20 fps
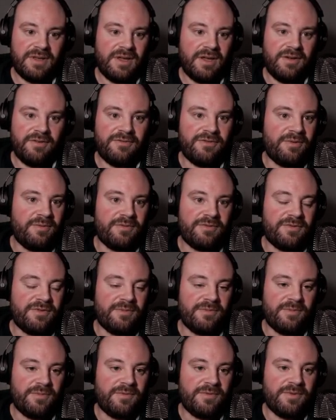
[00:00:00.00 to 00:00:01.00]

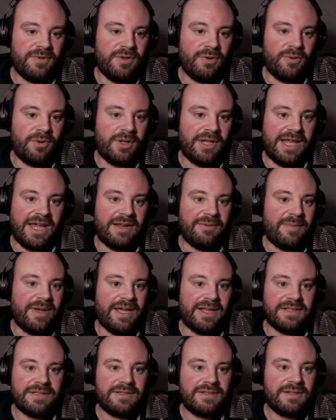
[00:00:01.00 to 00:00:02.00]
from your
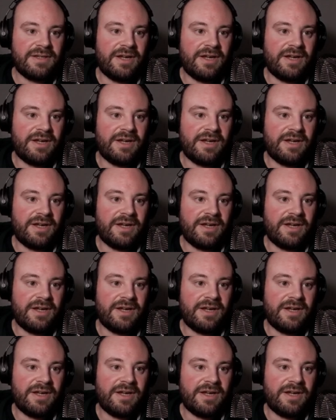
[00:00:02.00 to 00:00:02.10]
landmass,